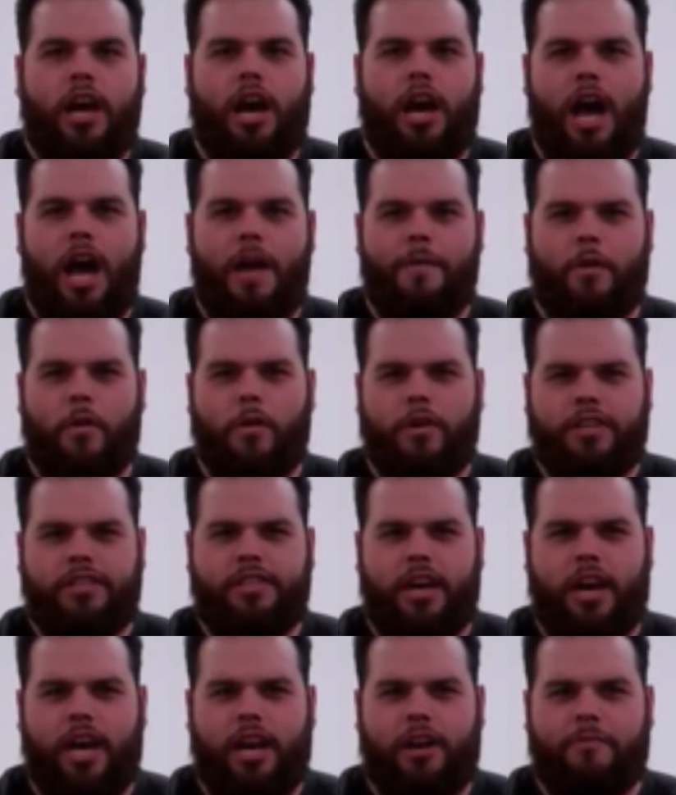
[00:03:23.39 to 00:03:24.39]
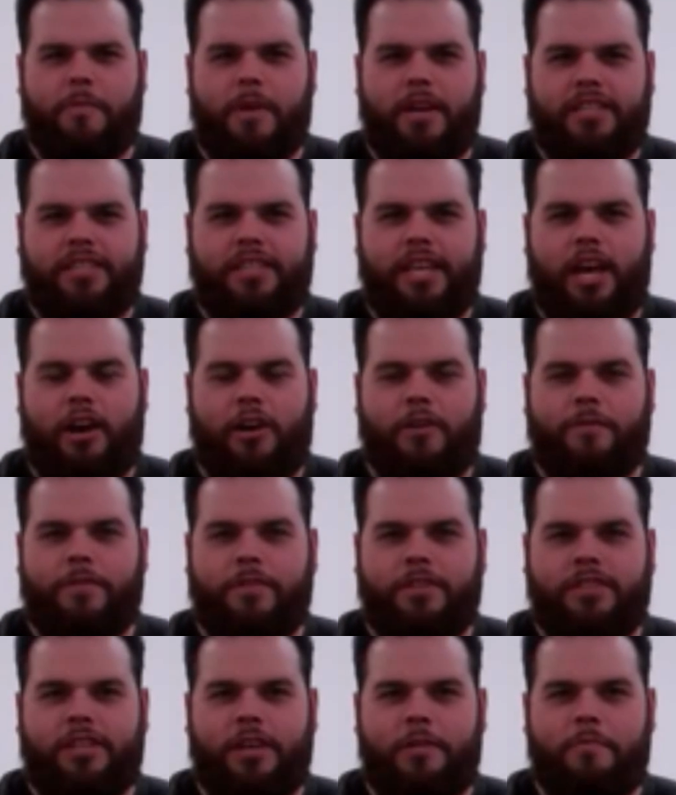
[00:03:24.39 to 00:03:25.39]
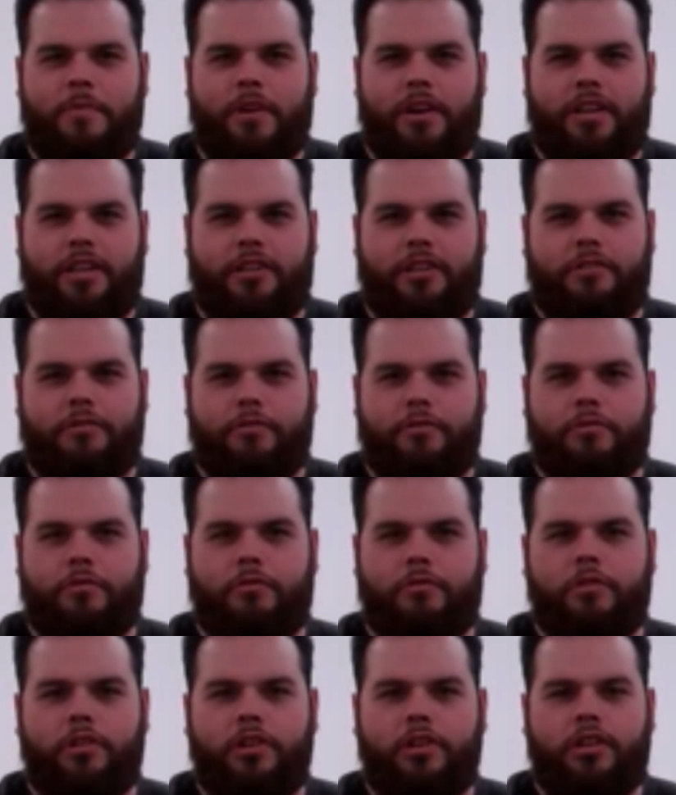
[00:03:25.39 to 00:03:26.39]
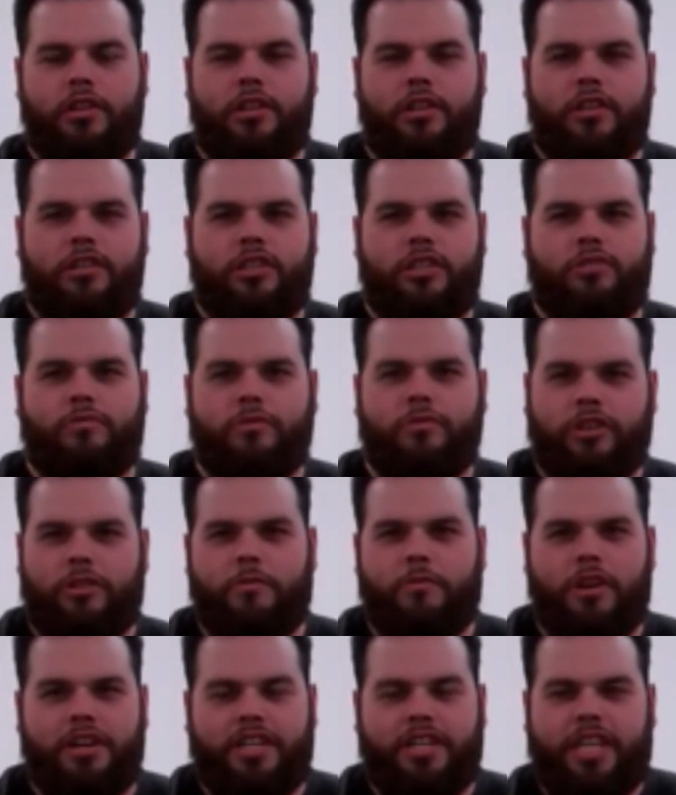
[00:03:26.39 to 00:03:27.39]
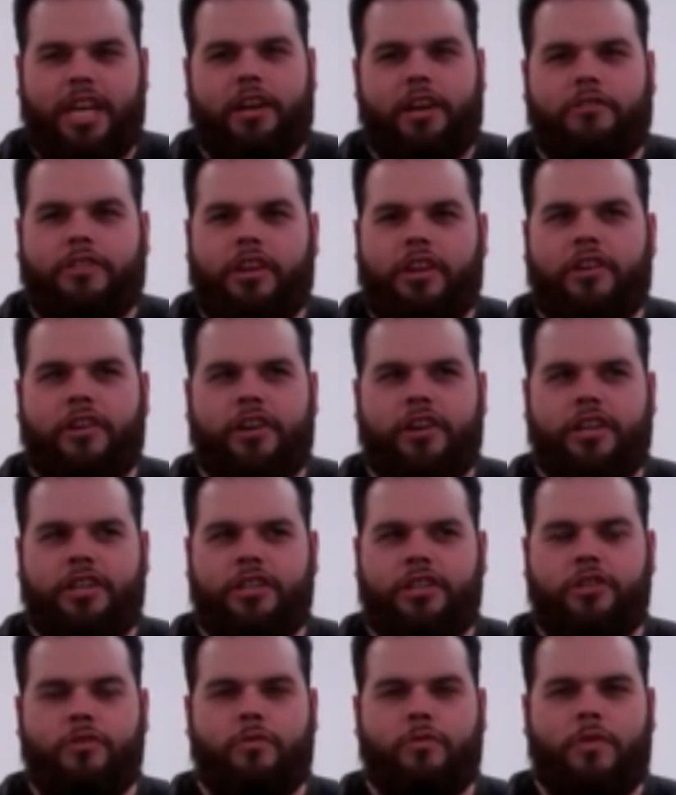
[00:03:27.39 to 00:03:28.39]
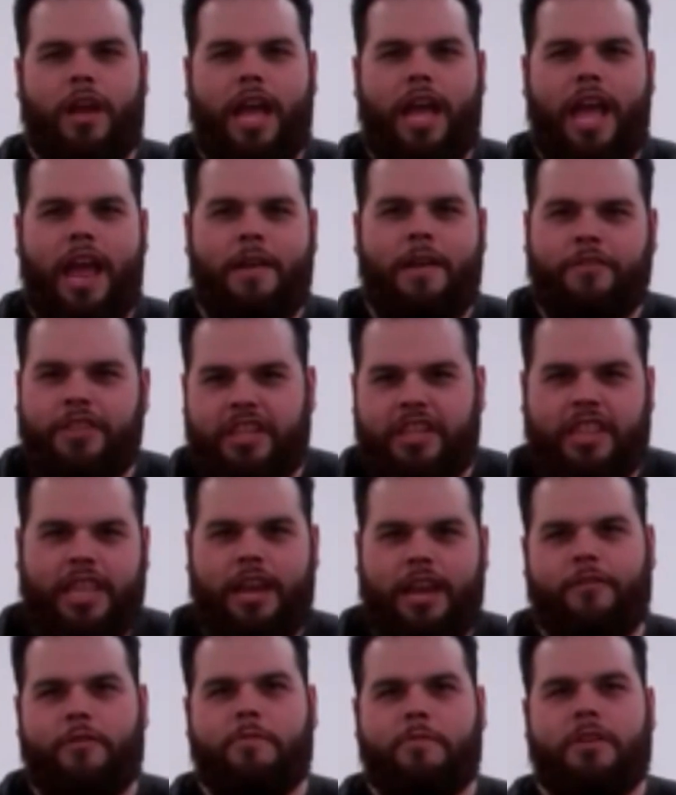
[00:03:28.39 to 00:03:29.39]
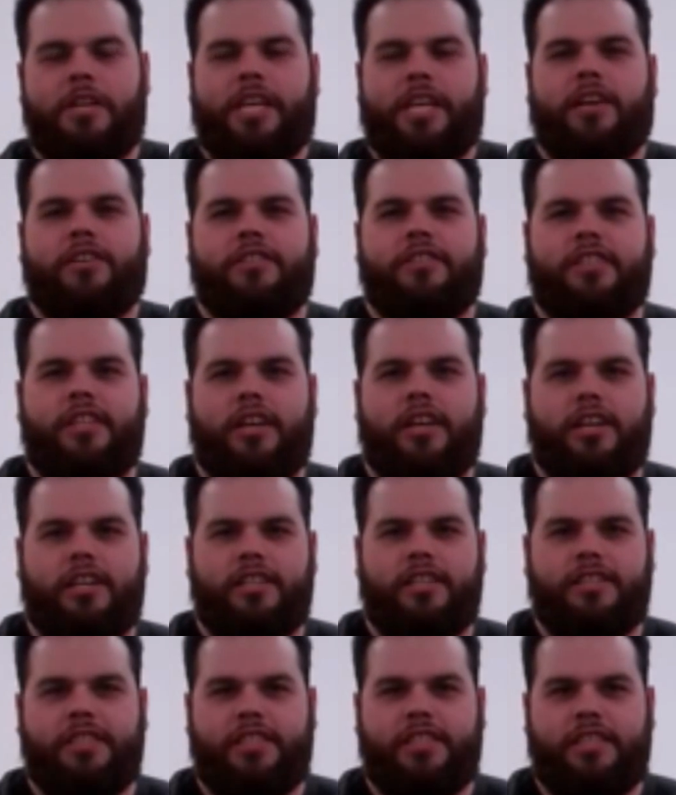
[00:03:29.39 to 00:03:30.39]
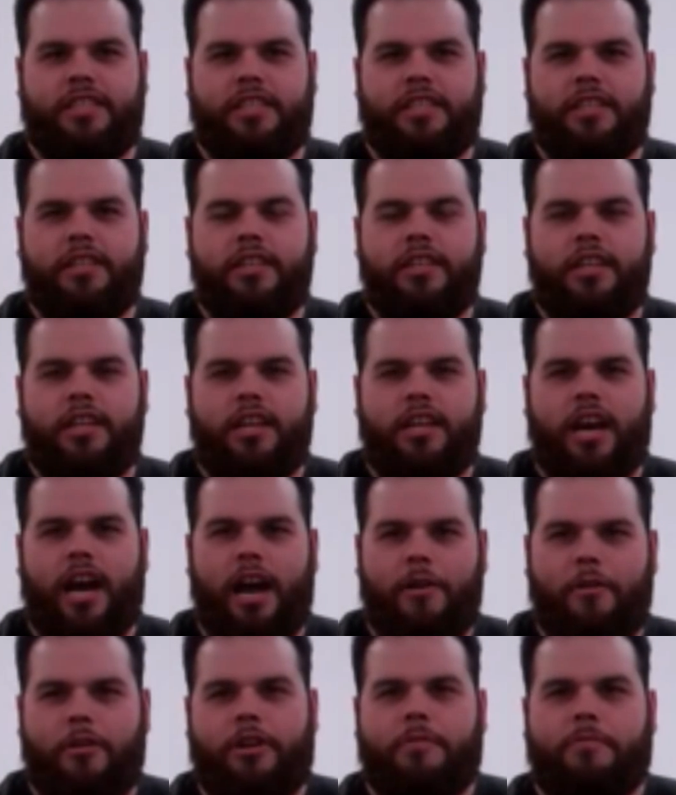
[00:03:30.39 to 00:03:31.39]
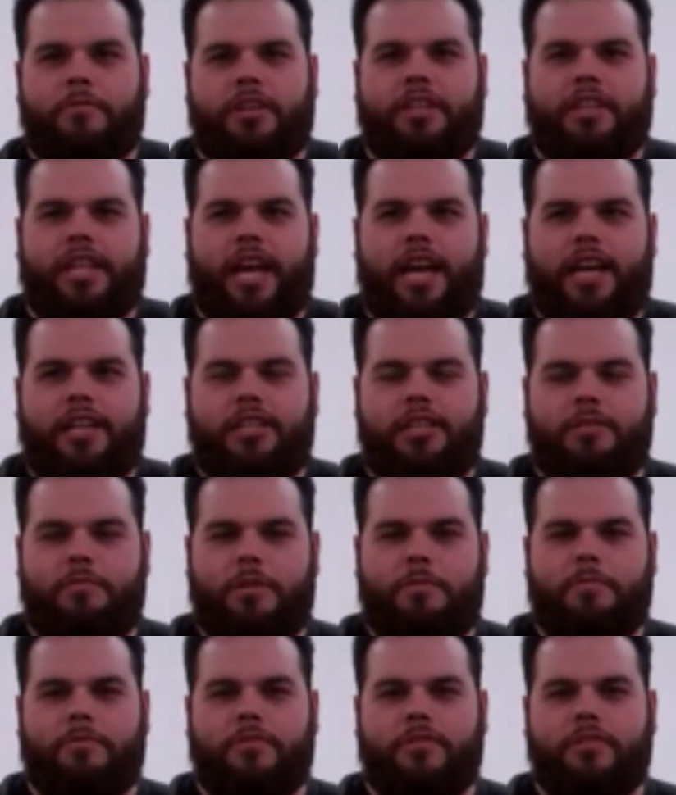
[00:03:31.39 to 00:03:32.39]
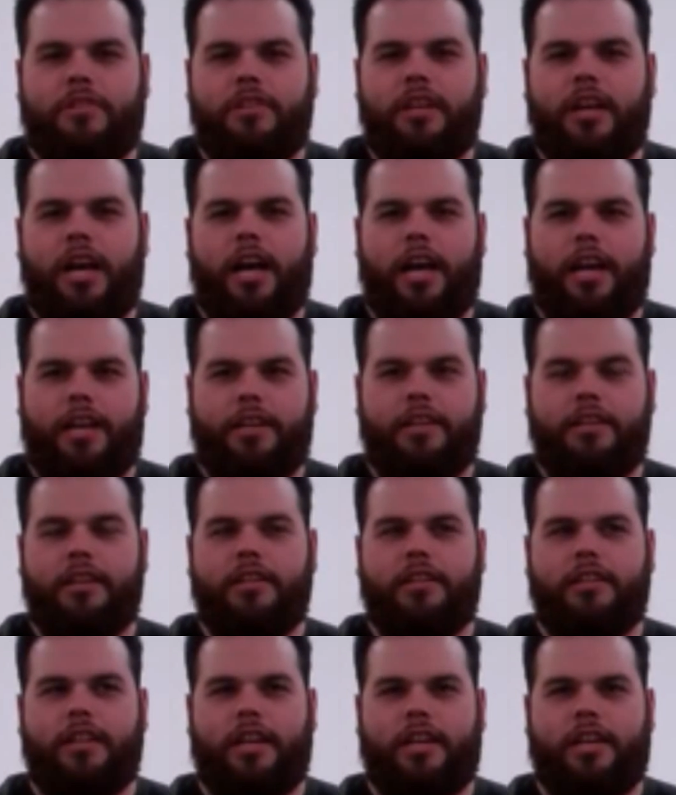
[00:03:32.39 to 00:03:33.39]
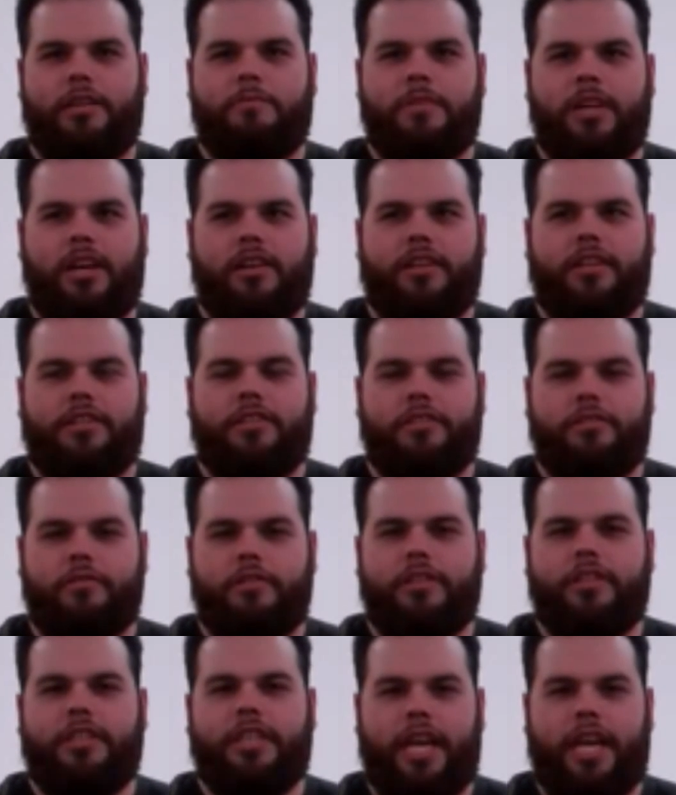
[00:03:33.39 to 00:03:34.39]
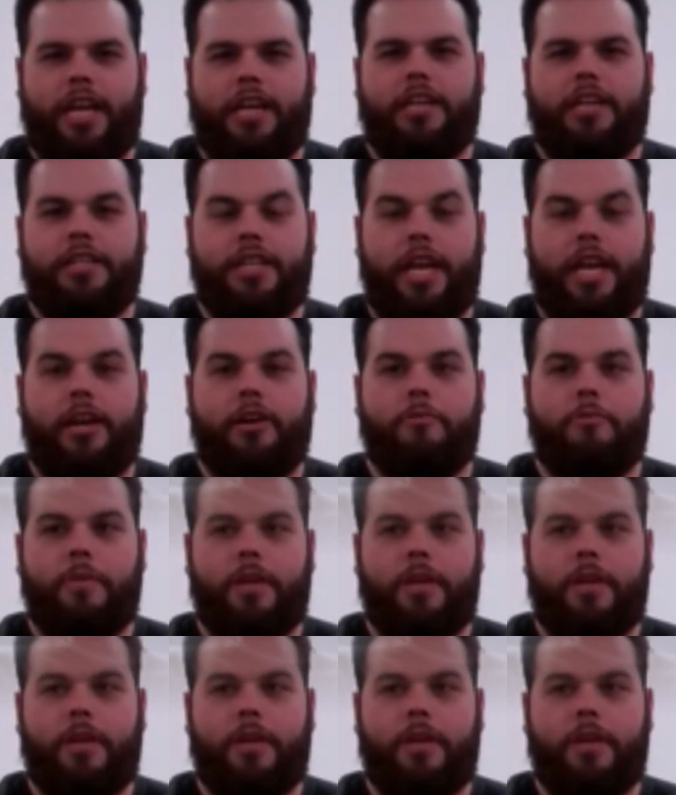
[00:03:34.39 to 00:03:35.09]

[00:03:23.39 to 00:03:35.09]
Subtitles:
I've always thought of myself as somebody who just really wanted to get out there and do everything that everybody else does, and I want to bring that to the people I end up talking to on the day in and day out